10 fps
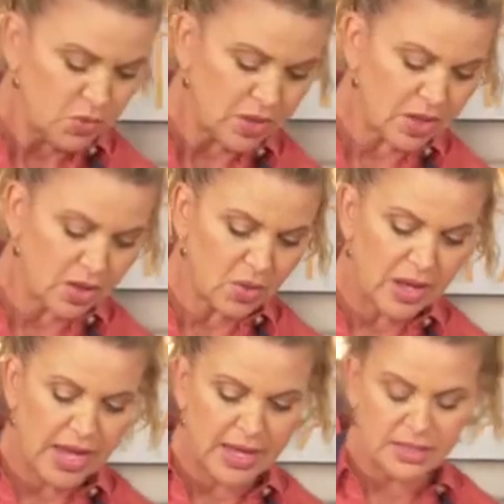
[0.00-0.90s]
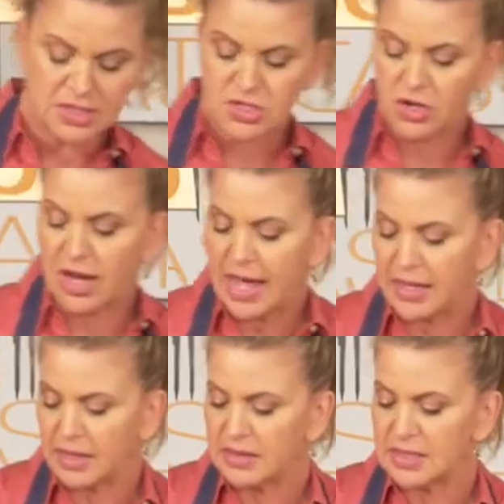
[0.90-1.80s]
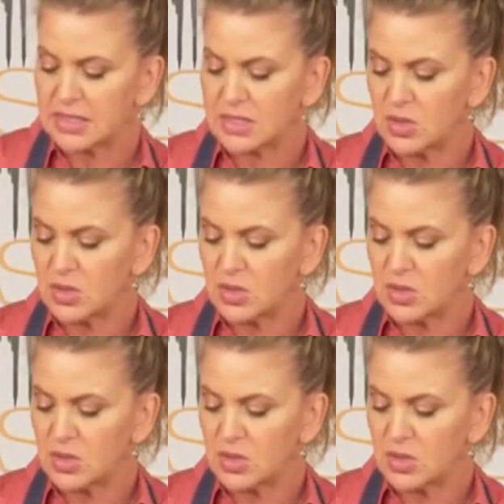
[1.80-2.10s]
going to go ahead and start adding this